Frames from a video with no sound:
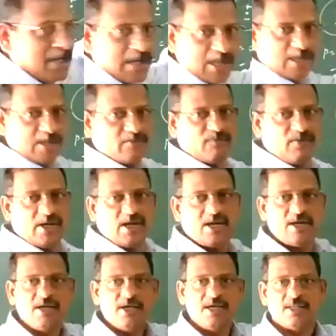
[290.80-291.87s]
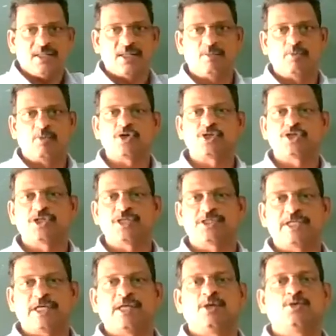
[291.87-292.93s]
electric field, the positive
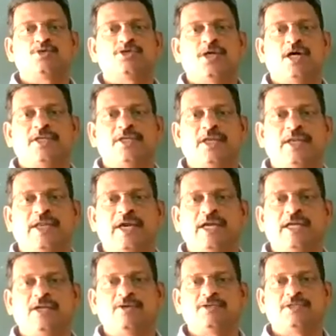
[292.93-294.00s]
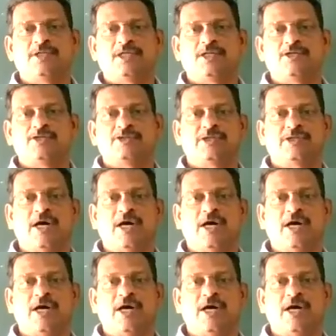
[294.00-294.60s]
center of charge and negative centers